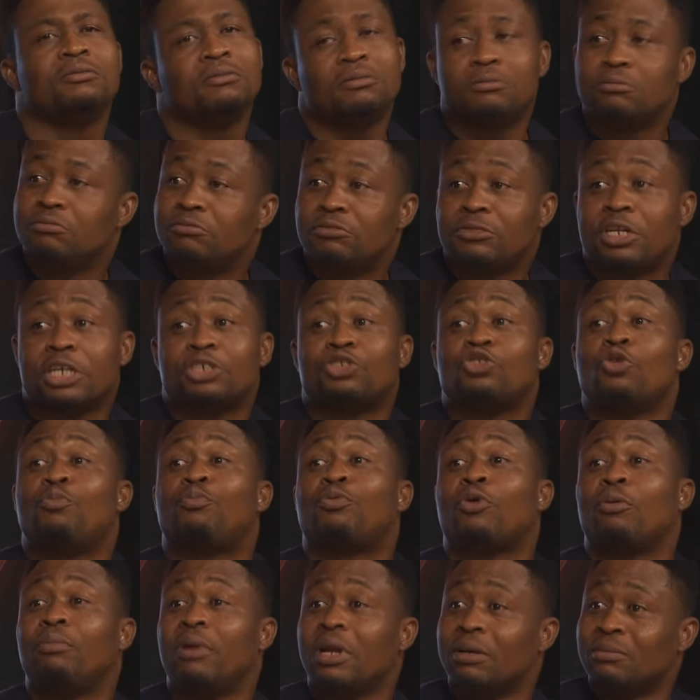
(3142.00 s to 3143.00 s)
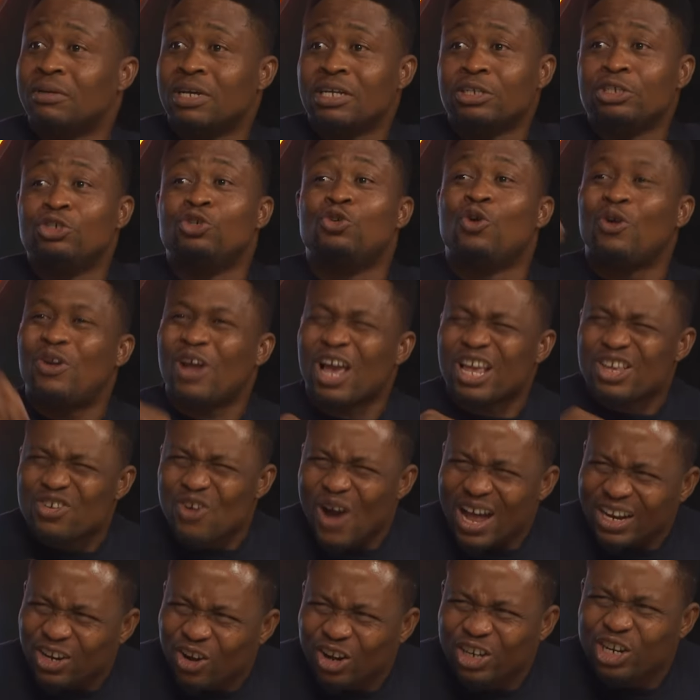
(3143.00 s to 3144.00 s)
there's no problem. You know that you are
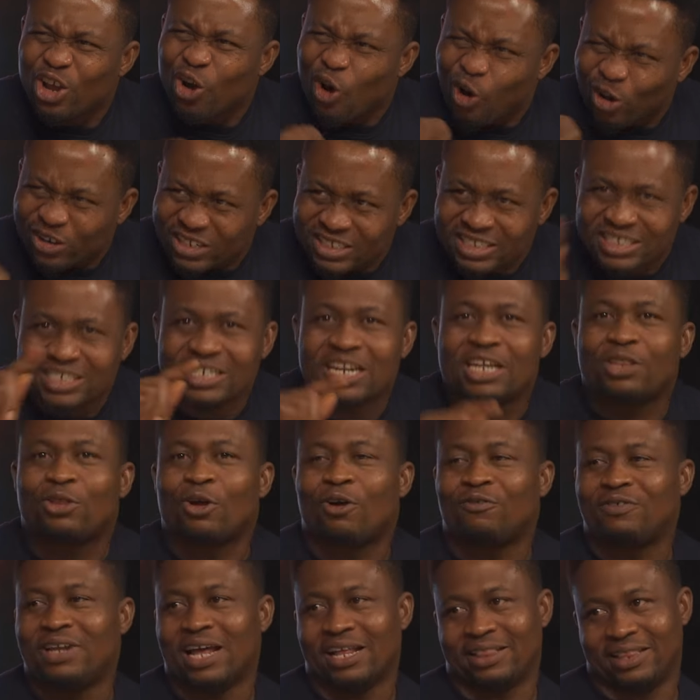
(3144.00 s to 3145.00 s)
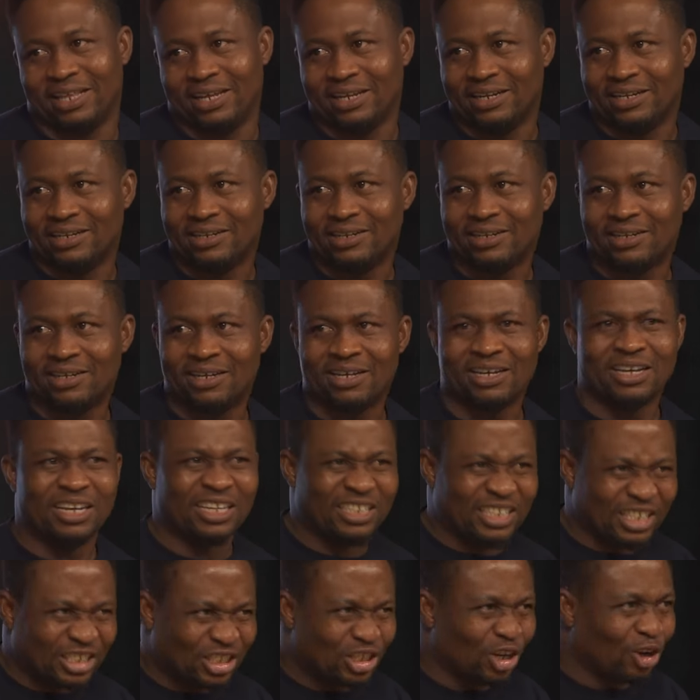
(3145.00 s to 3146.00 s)
not the originator of that thing. It is
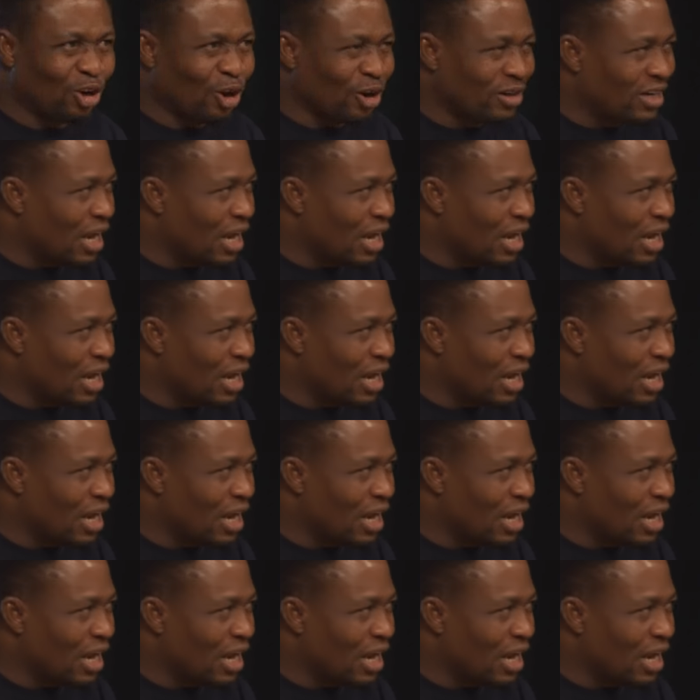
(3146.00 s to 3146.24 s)
the Lord that